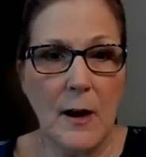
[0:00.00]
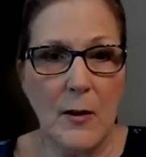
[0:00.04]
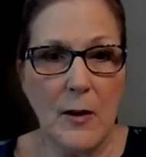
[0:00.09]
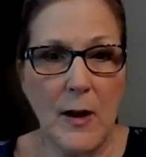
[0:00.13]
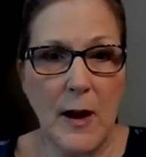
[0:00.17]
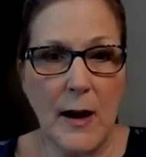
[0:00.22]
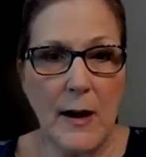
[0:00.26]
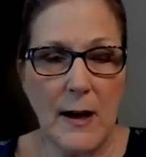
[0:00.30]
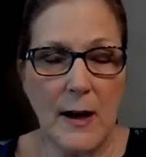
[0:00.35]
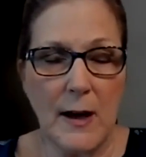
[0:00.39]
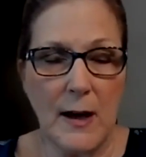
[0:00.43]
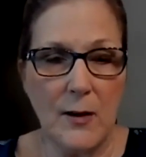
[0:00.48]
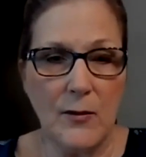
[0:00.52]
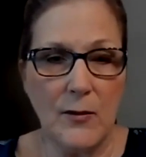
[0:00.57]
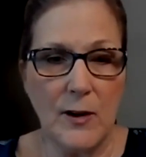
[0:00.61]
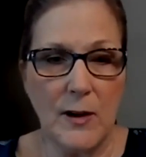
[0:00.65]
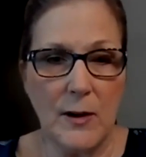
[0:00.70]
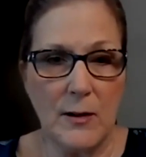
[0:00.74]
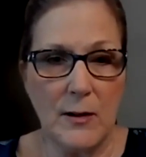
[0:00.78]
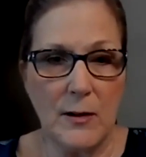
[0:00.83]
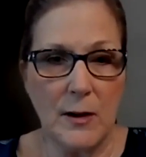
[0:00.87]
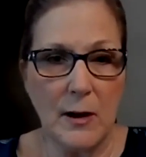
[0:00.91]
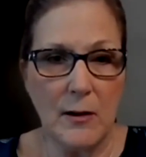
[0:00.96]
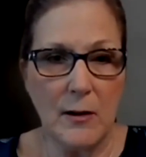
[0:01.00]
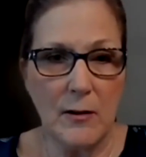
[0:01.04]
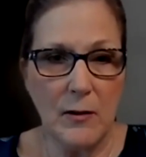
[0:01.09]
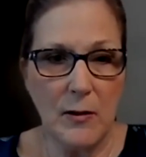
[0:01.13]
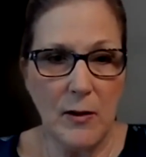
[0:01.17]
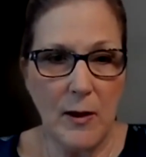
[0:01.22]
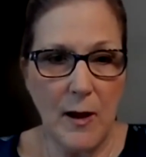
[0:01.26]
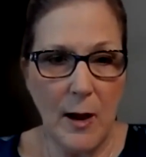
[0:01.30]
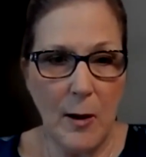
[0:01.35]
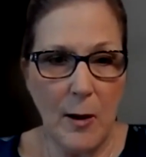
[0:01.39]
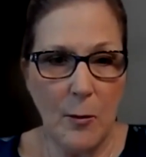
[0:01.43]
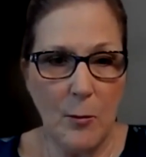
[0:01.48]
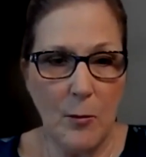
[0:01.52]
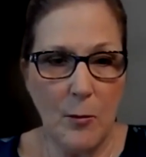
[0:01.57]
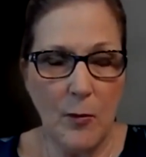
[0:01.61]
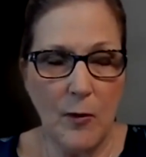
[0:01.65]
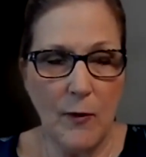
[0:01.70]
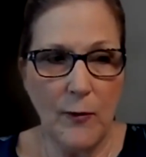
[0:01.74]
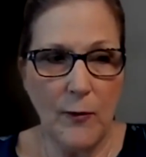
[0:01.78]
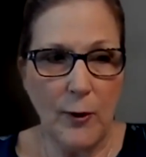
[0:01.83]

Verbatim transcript: that even does them